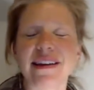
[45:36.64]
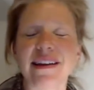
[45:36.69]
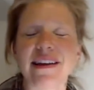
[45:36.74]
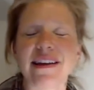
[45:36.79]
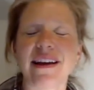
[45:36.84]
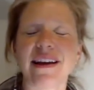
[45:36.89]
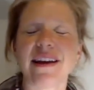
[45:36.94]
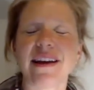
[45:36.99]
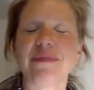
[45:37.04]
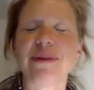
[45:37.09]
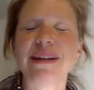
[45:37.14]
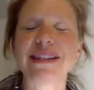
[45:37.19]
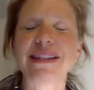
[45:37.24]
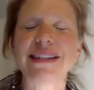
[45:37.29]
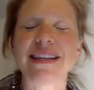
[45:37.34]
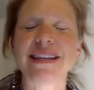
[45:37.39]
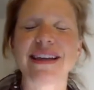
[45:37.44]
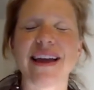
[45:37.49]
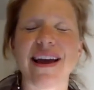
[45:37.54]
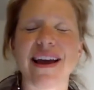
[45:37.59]
once
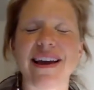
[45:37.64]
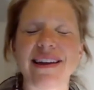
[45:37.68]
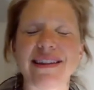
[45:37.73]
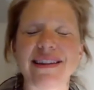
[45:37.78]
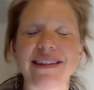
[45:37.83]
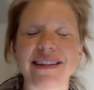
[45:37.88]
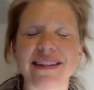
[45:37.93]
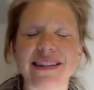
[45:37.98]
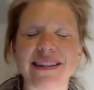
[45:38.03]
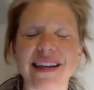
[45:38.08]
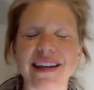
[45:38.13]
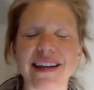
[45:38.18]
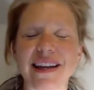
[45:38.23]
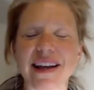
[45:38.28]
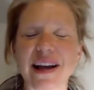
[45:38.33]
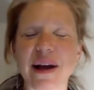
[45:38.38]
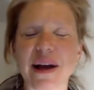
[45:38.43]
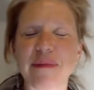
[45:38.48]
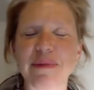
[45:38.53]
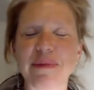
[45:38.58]
again to take a
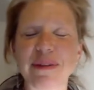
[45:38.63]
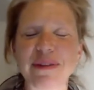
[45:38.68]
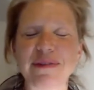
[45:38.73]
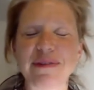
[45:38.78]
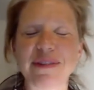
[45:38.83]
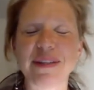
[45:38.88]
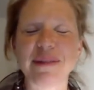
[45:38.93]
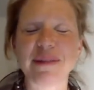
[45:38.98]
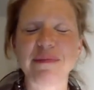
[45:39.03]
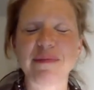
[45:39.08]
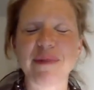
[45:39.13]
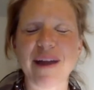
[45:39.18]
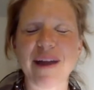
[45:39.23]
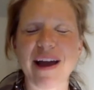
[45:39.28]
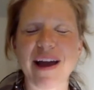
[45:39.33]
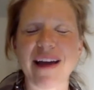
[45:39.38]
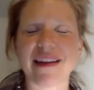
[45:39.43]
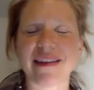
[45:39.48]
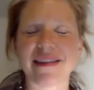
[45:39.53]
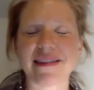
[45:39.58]
couple of deep
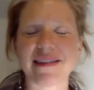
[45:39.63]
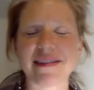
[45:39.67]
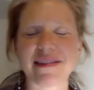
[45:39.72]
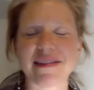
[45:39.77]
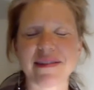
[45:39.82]
breaths.